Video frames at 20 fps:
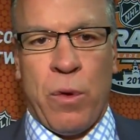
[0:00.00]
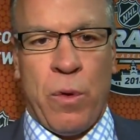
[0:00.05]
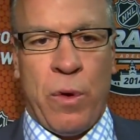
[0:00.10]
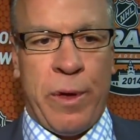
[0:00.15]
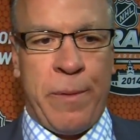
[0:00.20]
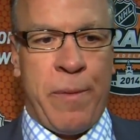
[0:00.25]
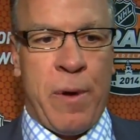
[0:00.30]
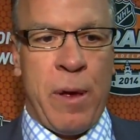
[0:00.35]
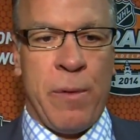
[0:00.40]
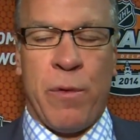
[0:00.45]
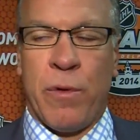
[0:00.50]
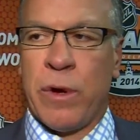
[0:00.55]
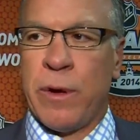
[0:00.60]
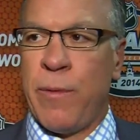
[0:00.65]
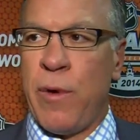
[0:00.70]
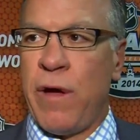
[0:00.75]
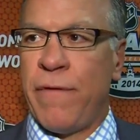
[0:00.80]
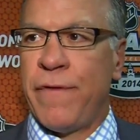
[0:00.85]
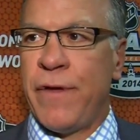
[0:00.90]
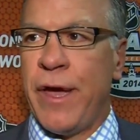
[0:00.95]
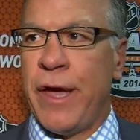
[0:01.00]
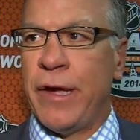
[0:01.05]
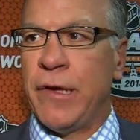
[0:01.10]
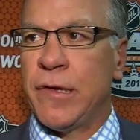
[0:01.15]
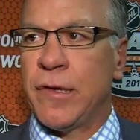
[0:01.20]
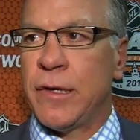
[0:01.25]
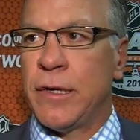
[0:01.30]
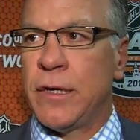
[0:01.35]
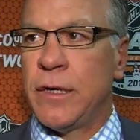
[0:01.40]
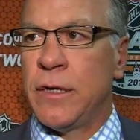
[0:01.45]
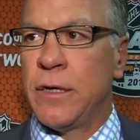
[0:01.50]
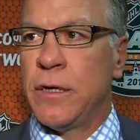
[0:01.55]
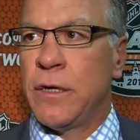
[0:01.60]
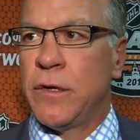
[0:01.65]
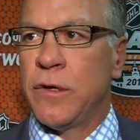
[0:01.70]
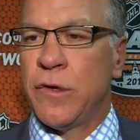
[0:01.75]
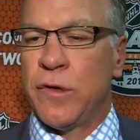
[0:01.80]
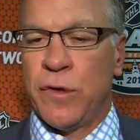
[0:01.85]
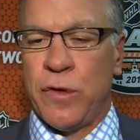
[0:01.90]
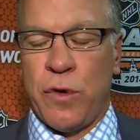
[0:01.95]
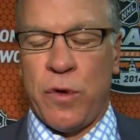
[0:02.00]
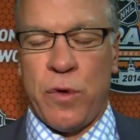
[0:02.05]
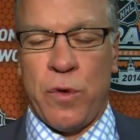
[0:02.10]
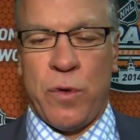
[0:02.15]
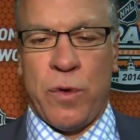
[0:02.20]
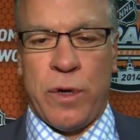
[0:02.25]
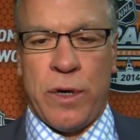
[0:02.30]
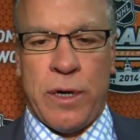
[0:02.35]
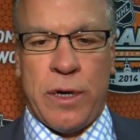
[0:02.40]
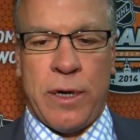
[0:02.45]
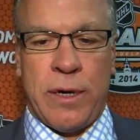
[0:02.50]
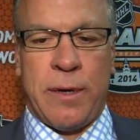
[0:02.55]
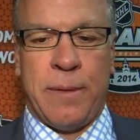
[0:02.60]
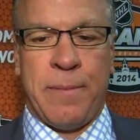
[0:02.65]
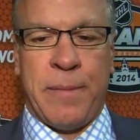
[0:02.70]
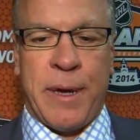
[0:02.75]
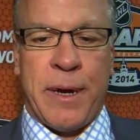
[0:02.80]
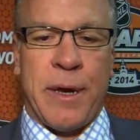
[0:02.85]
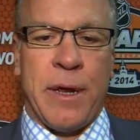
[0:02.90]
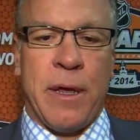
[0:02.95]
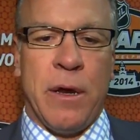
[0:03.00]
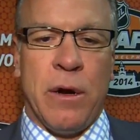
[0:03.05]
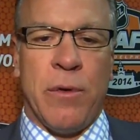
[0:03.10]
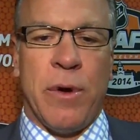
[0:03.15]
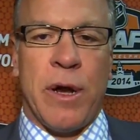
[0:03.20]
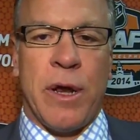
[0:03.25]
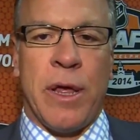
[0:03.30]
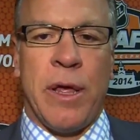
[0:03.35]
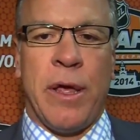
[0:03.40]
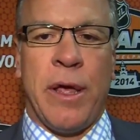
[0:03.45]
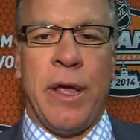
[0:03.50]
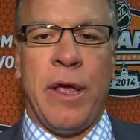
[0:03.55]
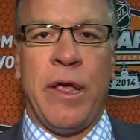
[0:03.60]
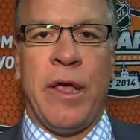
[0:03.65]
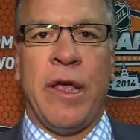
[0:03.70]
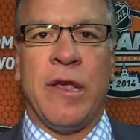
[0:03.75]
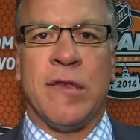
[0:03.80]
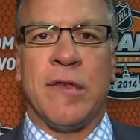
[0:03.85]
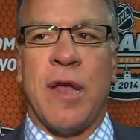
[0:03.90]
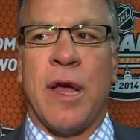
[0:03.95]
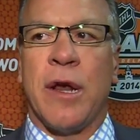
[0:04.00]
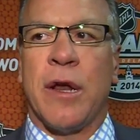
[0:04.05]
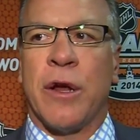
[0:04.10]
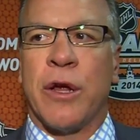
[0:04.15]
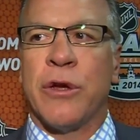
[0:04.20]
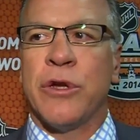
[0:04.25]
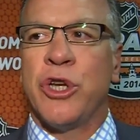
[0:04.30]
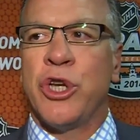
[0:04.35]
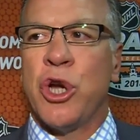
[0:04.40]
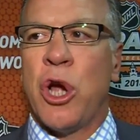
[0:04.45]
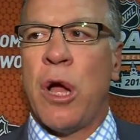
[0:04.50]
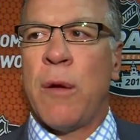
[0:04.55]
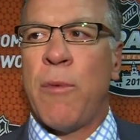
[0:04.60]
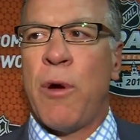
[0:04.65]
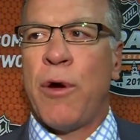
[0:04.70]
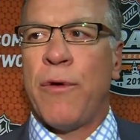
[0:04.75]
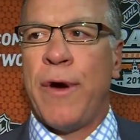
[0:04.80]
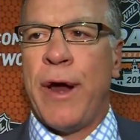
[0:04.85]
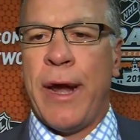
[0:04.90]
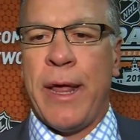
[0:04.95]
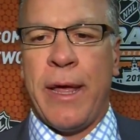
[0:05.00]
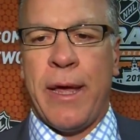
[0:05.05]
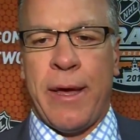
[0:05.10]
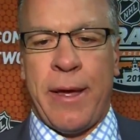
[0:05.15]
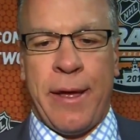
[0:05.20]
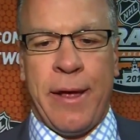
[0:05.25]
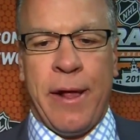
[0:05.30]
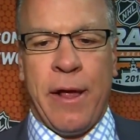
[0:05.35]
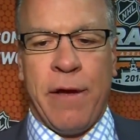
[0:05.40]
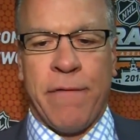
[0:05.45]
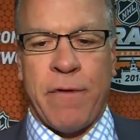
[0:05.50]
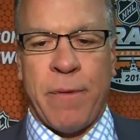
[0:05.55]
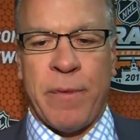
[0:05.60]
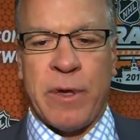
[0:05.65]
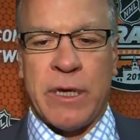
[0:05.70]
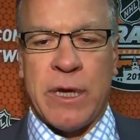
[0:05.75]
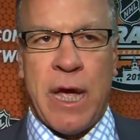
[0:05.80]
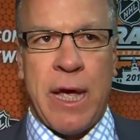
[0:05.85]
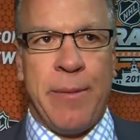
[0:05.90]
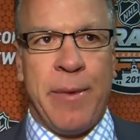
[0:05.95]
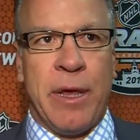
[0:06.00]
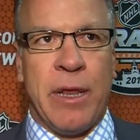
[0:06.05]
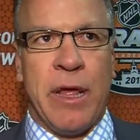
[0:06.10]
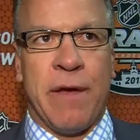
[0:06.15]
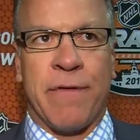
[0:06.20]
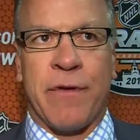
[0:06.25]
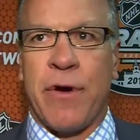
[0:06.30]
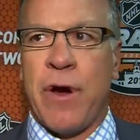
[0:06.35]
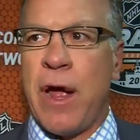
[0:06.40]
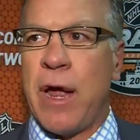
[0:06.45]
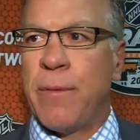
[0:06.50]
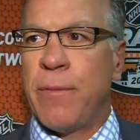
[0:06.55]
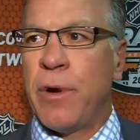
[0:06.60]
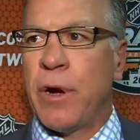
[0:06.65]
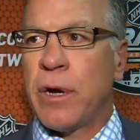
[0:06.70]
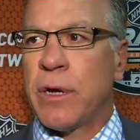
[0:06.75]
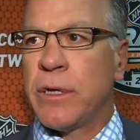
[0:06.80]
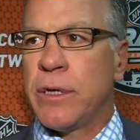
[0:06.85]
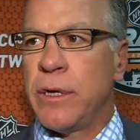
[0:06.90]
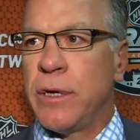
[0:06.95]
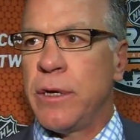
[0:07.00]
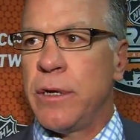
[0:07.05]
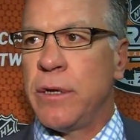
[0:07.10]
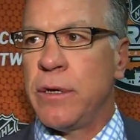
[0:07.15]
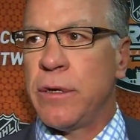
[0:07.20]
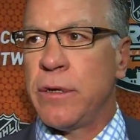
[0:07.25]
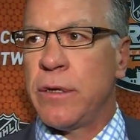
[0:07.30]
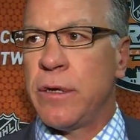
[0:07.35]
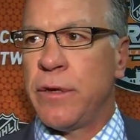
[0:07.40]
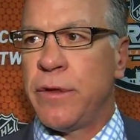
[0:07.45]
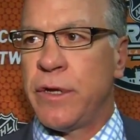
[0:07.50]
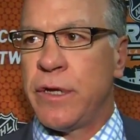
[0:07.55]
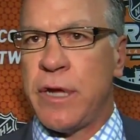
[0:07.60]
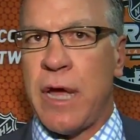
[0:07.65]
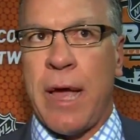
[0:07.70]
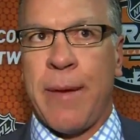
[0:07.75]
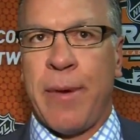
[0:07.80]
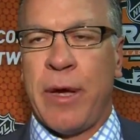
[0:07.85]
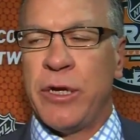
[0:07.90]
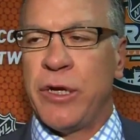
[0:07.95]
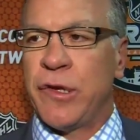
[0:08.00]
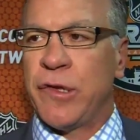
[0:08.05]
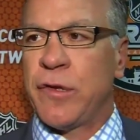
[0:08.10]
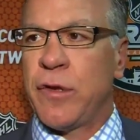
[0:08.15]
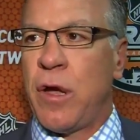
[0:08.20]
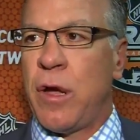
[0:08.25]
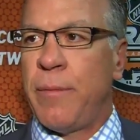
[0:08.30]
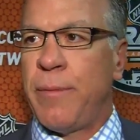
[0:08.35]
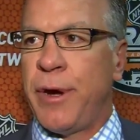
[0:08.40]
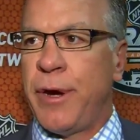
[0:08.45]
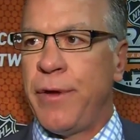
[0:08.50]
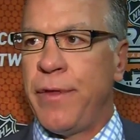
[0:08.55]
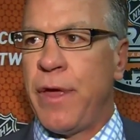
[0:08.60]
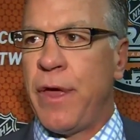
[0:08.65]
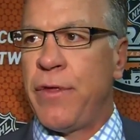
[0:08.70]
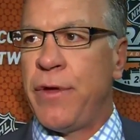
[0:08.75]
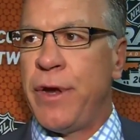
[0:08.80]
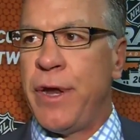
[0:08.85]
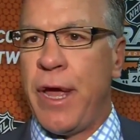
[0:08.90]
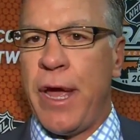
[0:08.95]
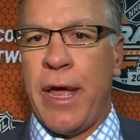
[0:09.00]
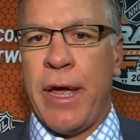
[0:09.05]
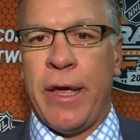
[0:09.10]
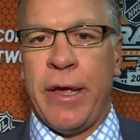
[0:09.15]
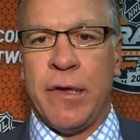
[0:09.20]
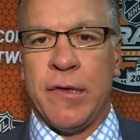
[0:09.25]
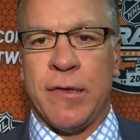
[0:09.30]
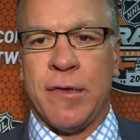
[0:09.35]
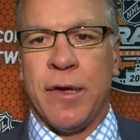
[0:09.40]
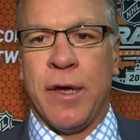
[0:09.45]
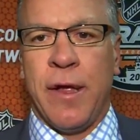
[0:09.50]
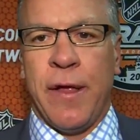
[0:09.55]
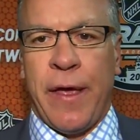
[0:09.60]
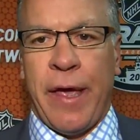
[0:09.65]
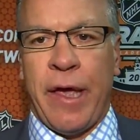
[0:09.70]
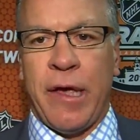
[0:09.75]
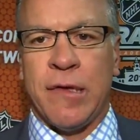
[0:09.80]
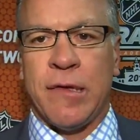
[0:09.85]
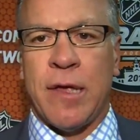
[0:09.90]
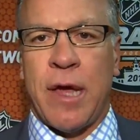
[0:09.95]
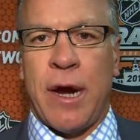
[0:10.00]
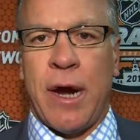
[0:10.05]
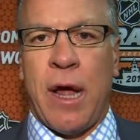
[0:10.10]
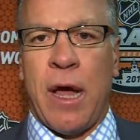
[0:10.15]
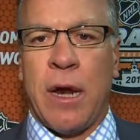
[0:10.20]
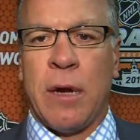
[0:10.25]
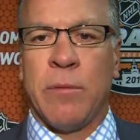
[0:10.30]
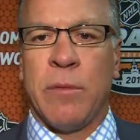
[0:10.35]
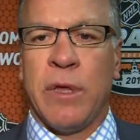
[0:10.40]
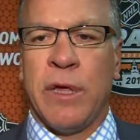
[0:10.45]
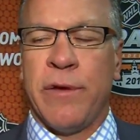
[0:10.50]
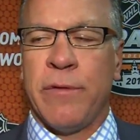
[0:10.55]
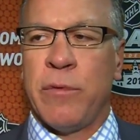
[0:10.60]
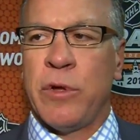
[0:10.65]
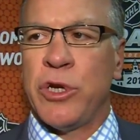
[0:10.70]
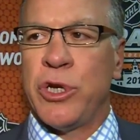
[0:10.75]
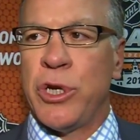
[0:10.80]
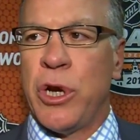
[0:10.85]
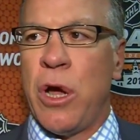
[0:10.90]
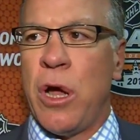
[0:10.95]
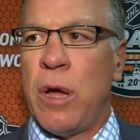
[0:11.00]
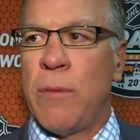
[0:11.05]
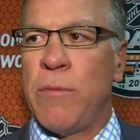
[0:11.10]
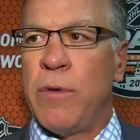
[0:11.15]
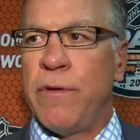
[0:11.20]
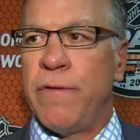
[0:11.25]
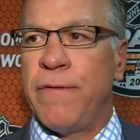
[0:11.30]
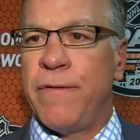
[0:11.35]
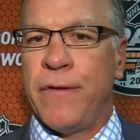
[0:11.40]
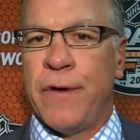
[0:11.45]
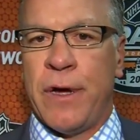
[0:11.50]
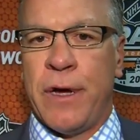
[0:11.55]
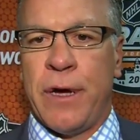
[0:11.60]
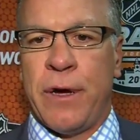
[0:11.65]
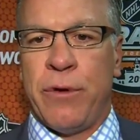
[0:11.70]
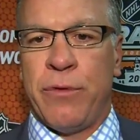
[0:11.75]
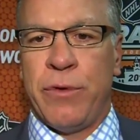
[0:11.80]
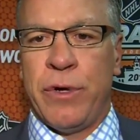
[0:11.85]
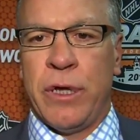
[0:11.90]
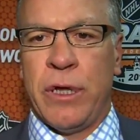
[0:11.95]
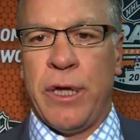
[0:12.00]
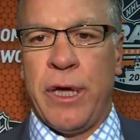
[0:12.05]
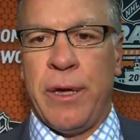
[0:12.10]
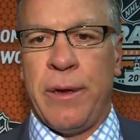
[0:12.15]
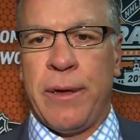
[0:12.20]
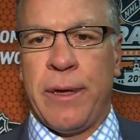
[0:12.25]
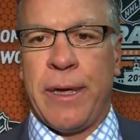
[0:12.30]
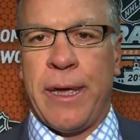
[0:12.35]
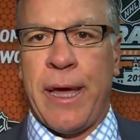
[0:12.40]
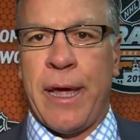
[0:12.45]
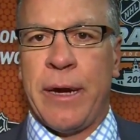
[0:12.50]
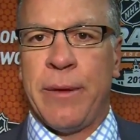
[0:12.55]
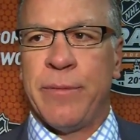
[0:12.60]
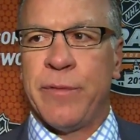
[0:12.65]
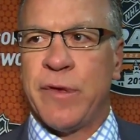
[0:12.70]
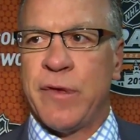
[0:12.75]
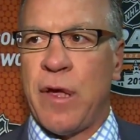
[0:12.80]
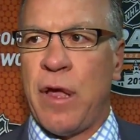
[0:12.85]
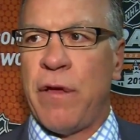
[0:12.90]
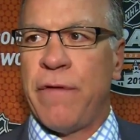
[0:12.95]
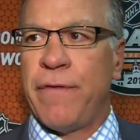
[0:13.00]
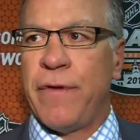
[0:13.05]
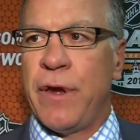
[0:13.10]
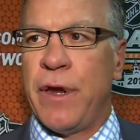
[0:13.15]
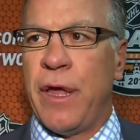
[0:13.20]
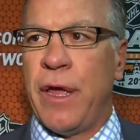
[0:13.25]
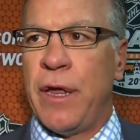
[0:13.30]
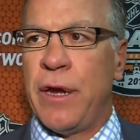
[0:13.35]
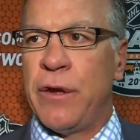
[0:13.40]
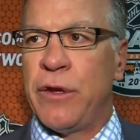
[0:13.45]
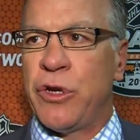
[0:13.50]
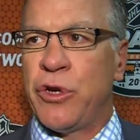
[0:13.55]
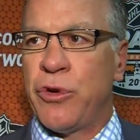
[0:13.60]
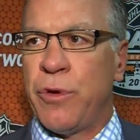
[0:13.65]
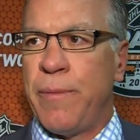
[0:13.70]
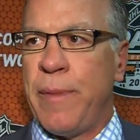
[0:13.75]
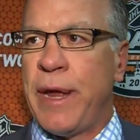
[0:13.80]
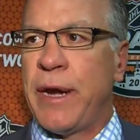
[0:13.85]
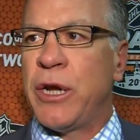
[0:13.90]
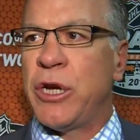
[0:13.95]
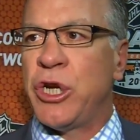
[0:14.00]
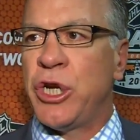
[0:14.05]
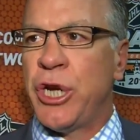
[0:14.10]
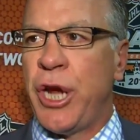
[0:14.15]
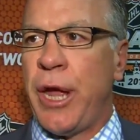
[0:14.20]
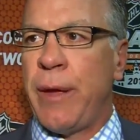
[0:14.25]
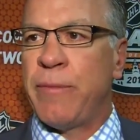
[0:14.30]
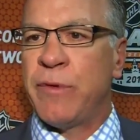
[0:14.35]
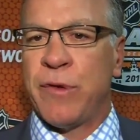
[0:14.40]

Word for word: Well, he probably won't come off the ice. Mm -hmm. So, uh, but you know what? He, he's done a good job already. Uh, from the time he left Cranbrook to, to the time I just saw him here the other day, he's he's done an unbelievable job of uh, really get himself in, in tremendous shape.